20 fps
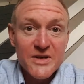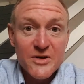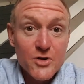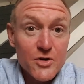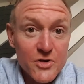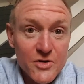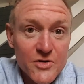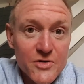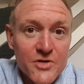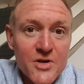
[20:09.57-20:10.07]

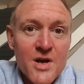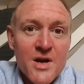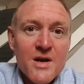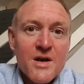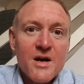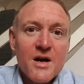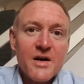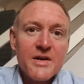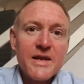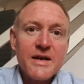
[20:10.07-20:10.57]
good
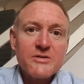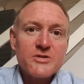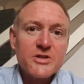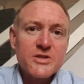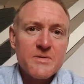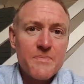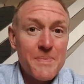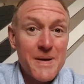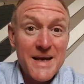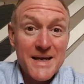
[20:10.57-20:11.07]
are now
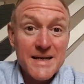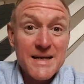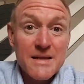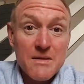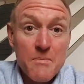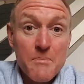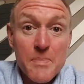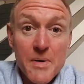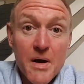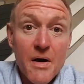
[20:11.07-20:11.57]
just a pain in
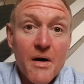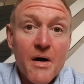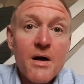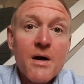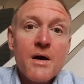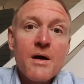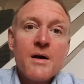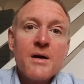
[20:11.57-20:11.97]
the butt.